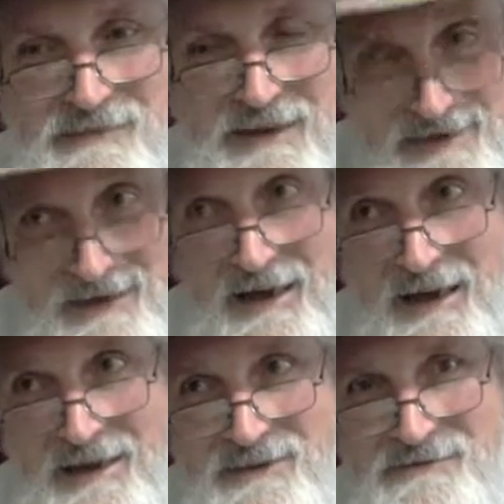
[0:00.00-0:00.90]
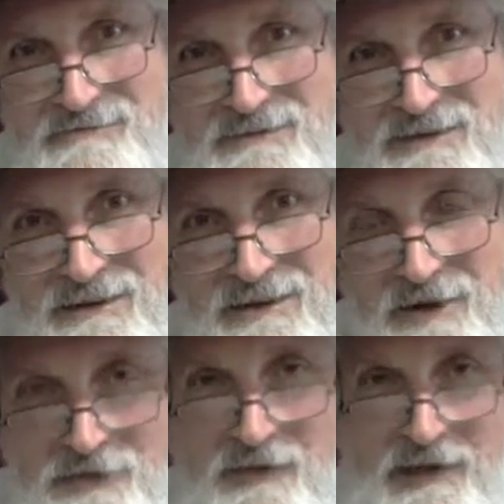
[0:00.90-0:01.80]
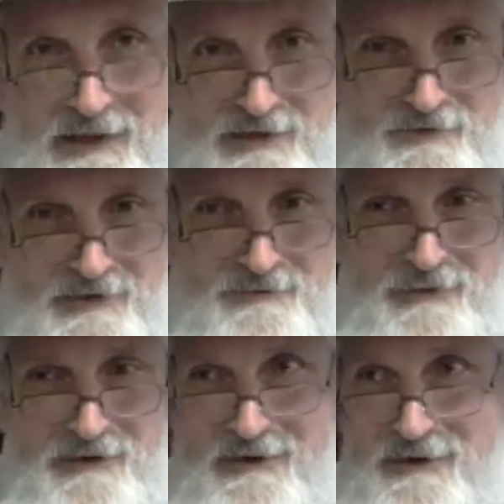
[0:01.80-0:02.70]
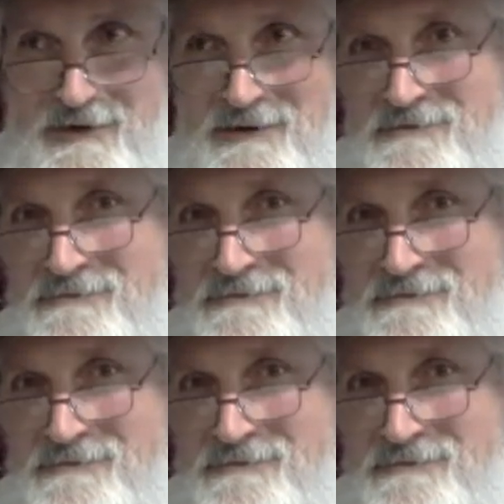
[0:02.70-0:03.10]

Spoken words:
He died so that he could remarry her,